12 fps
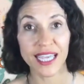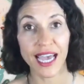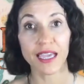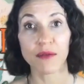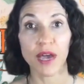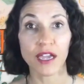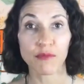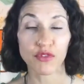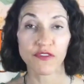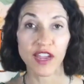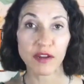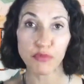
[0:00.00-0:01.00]
I, I
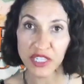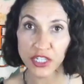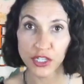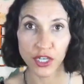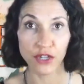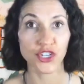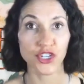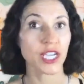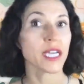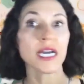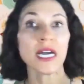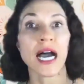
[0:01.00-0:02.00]
provide business coaching.